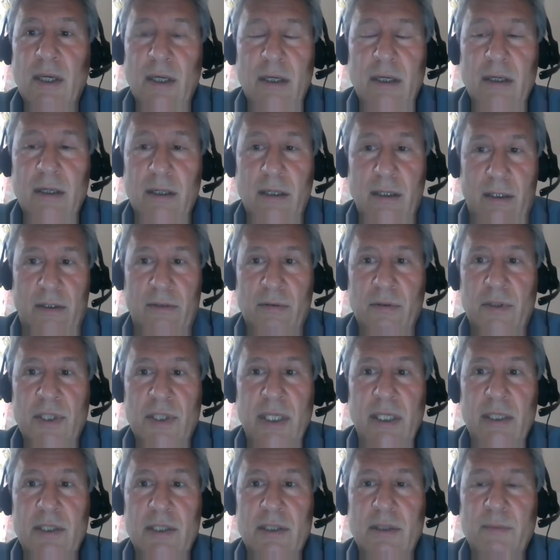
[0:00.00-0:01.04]
to
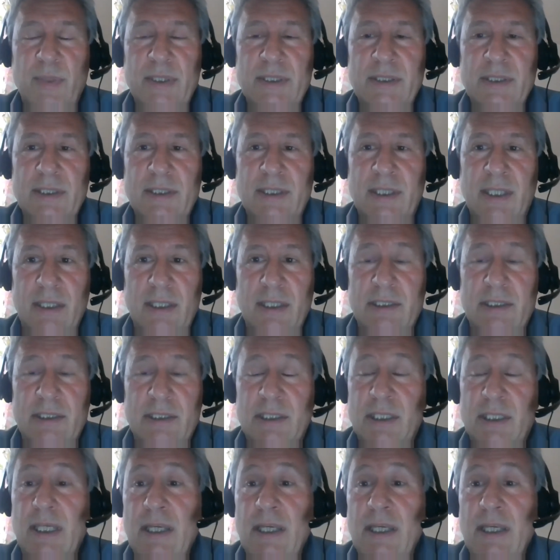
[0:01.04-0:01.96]
change the business case.